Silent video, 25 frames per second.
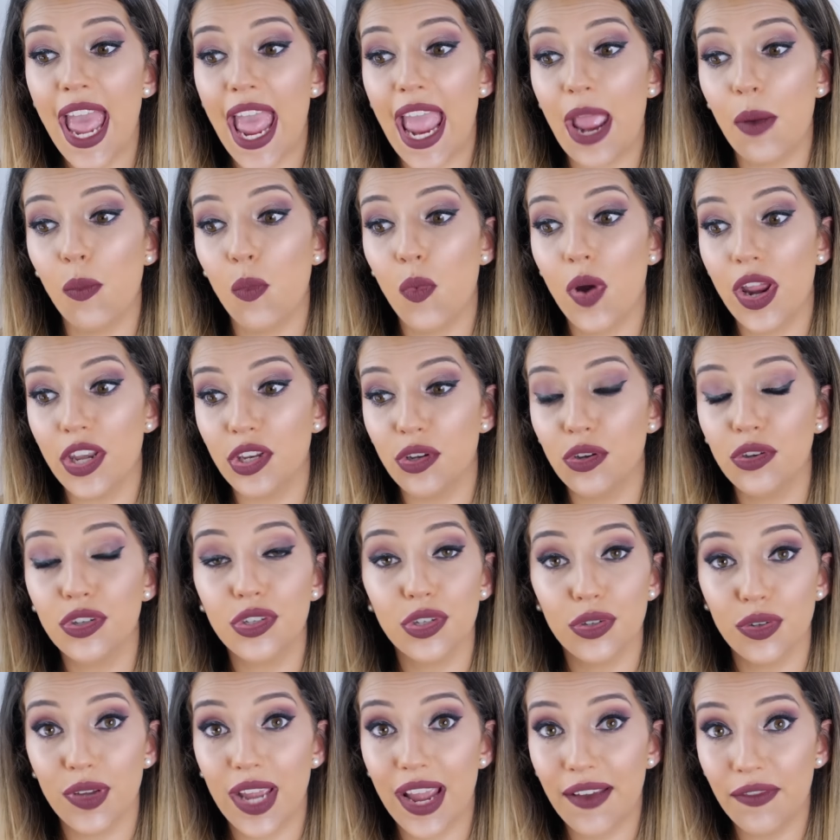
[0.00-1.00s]
And when you
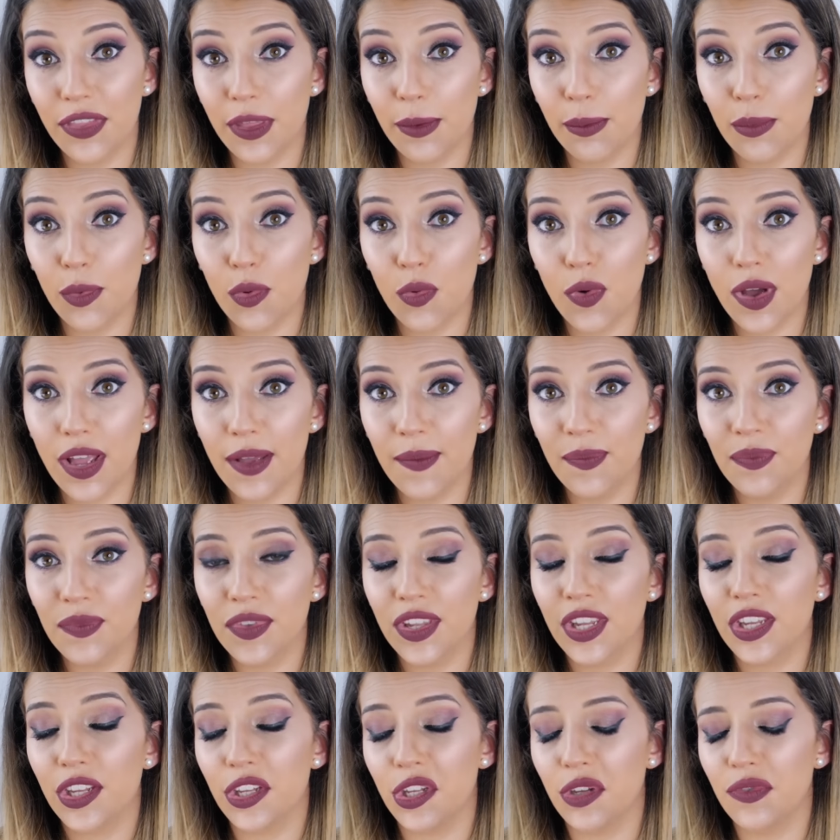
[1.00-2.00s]
do have the more,
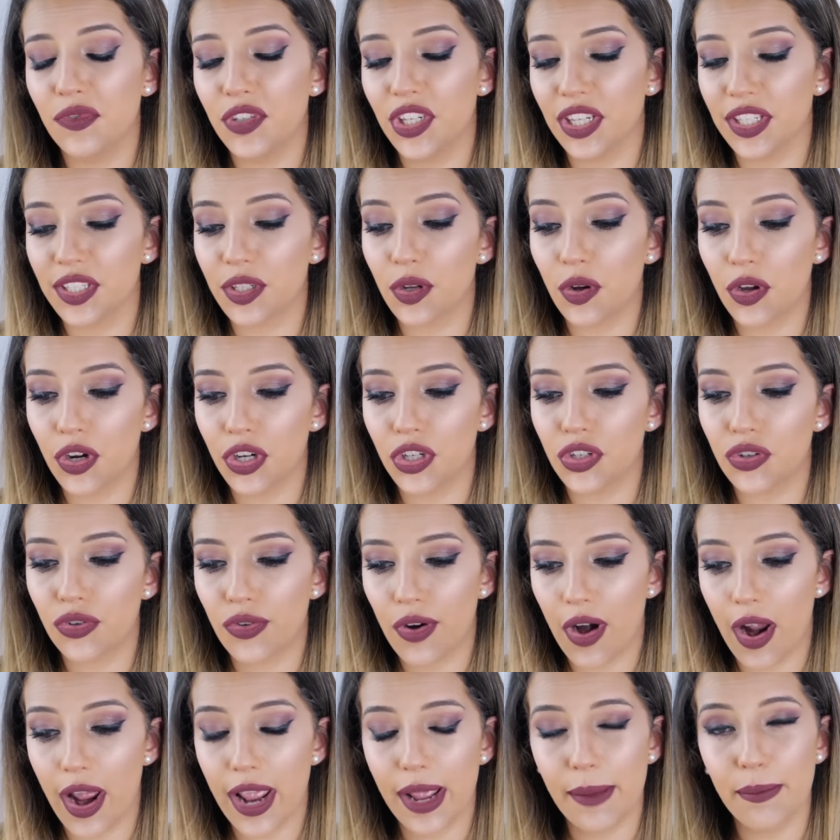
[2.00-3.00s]
you've just got to
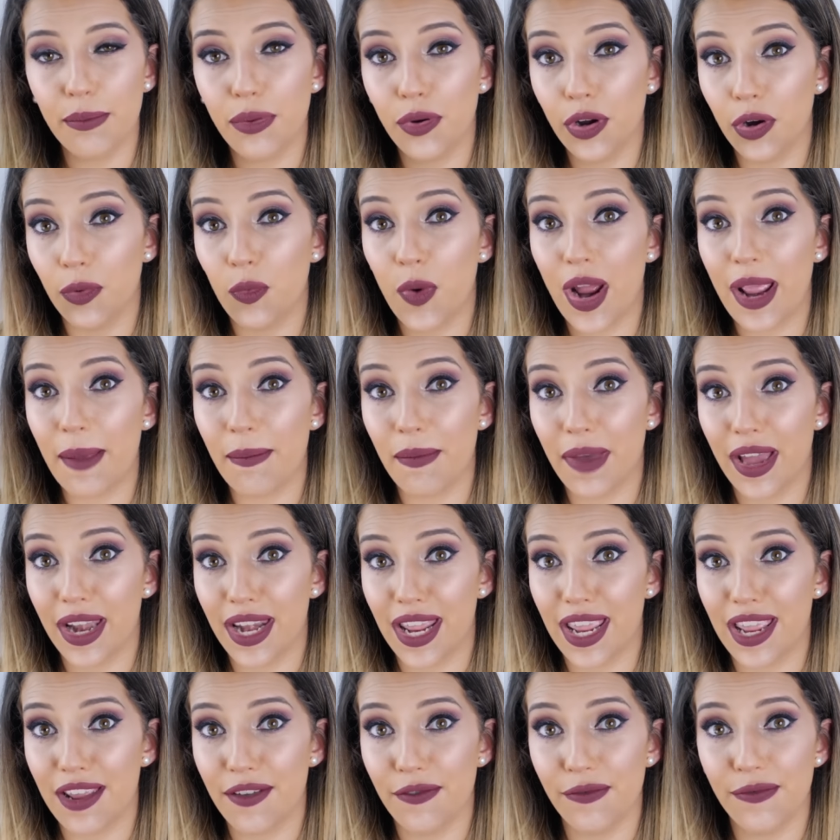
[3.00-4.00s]
try and put away
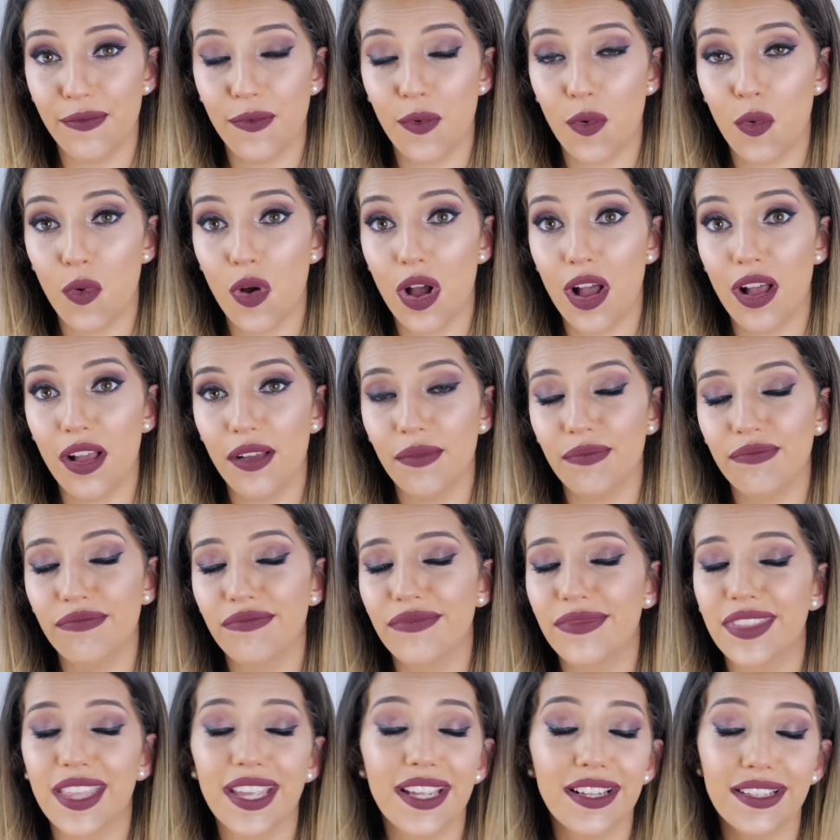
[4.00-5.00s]
money for
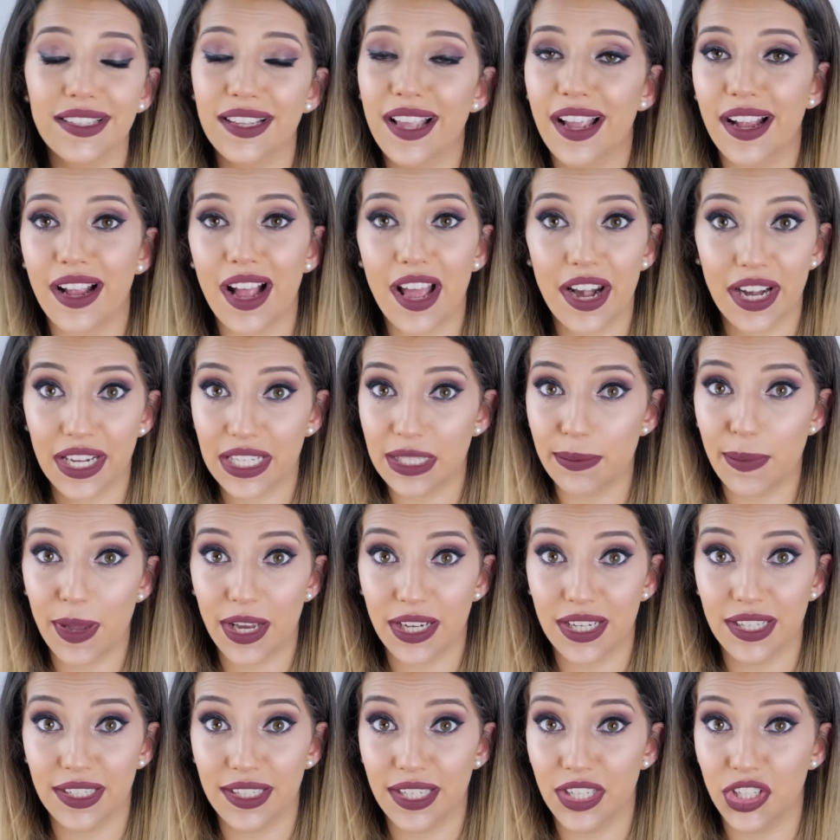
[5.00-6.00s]
things like
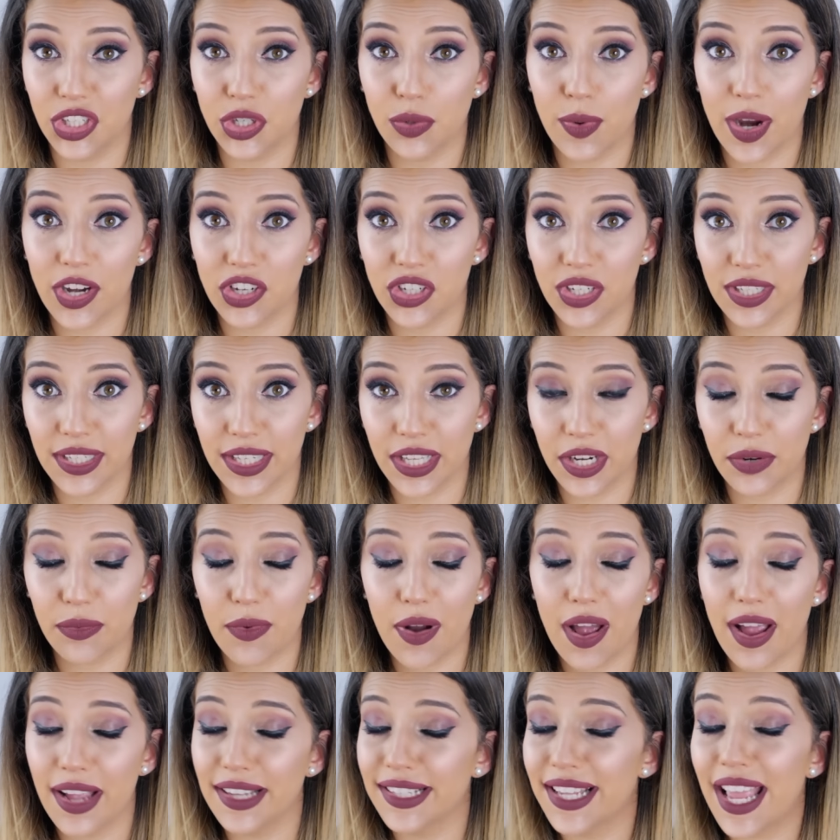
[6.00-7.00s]
unexpected situations that
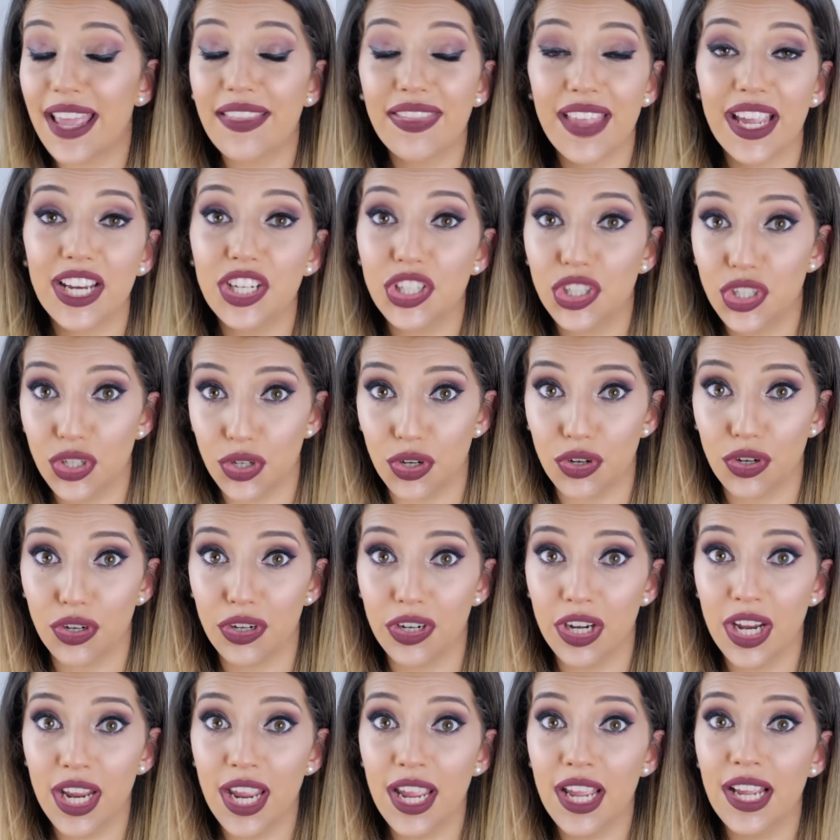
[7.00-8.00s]
arise, and they
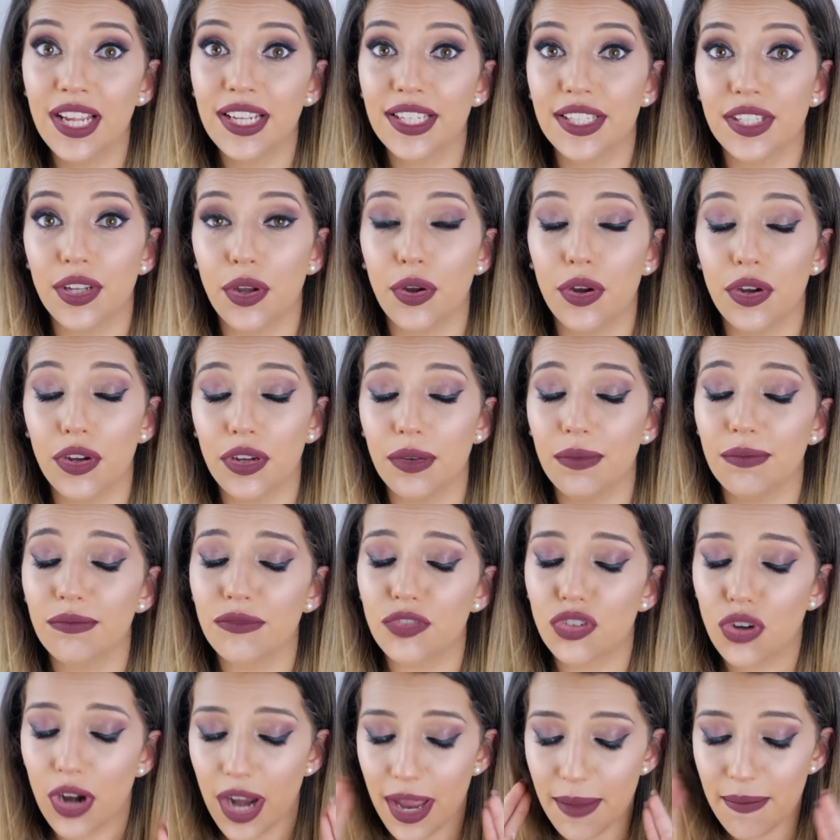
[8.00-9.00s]
do. So
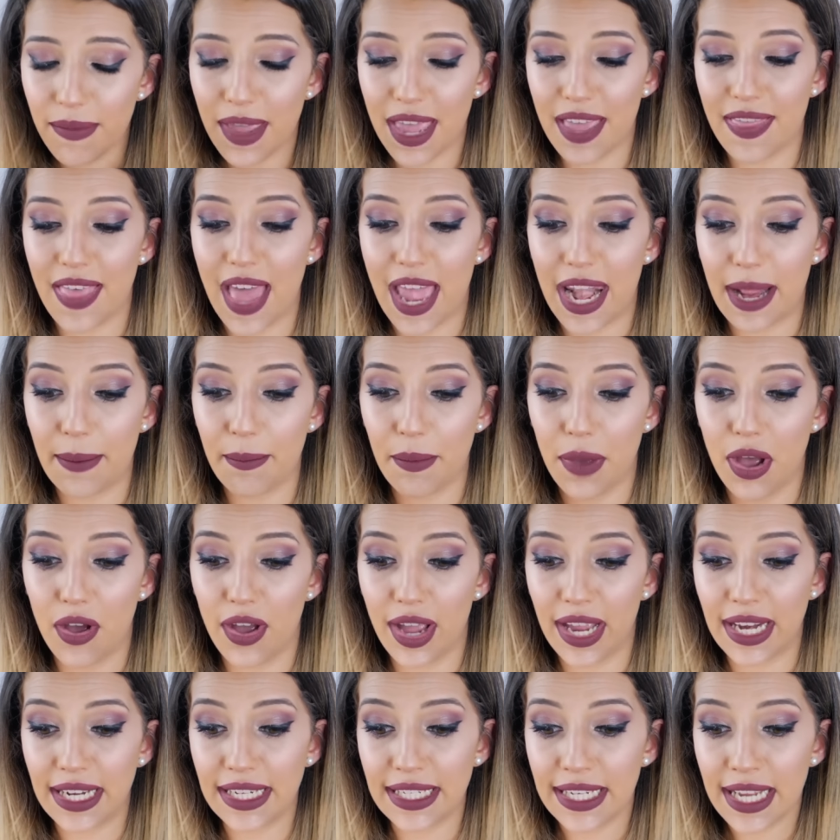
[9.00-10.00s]
try and bear that in
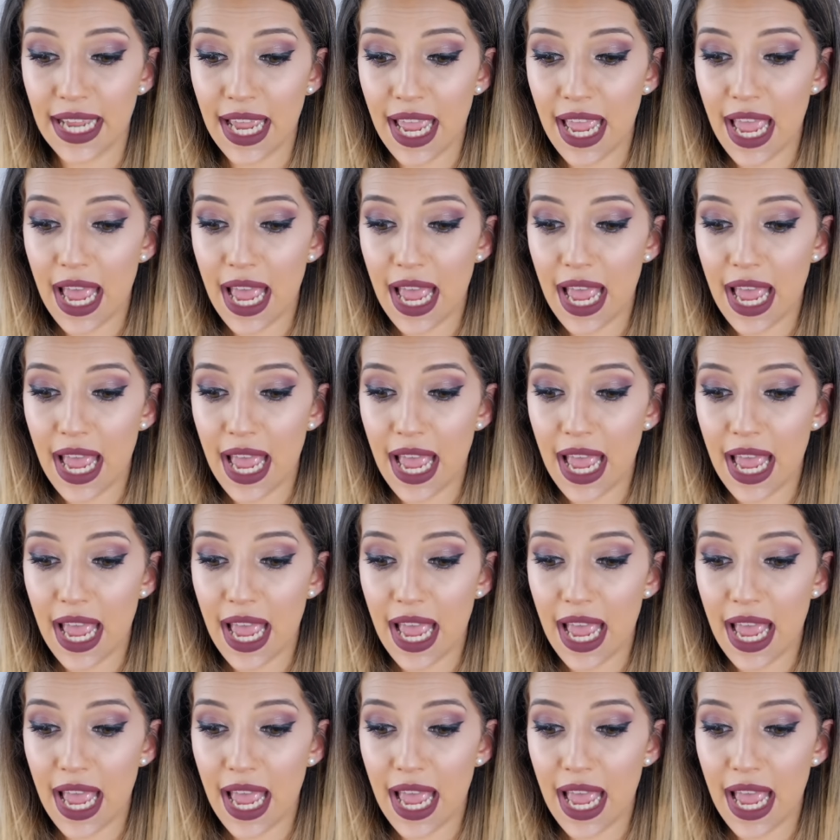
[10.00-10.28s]
mind.